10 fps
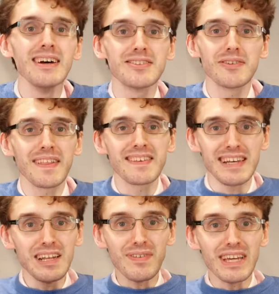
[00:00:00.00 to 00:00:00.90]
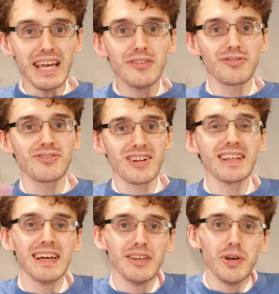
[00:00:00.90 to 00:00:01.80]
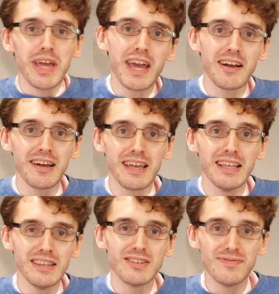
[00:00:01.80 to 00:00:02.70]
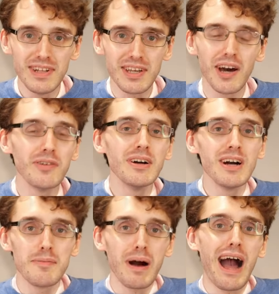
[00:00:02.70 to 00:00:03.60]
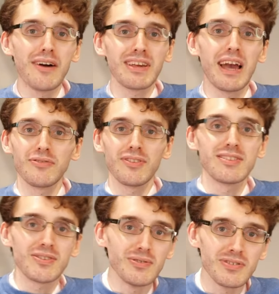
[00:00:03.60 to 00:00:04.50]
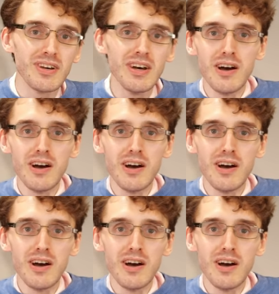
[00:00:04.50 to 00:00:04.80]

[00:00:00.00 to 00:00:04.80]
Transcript: So if there's anything interesting that you hear in this video about how to get onto this course,